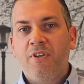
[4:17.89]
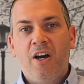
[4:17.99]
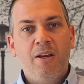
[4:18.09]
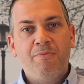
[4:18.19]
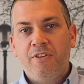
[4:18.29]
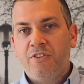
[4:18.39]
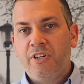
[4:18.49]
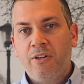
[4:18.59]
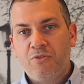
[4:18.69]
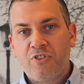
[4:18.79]
times in a
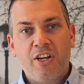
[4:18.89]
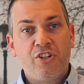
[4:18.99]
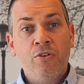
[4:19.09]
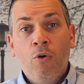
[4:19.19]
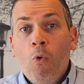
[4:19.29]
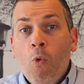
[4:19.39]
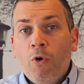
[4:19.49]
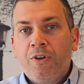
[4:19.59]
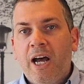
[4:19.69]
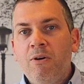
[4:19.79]
single session
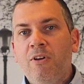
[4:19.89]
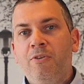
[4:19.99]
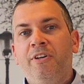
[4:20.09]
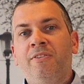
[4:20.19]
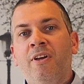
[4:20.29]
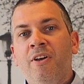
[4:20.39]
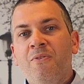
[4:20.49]
or downloaded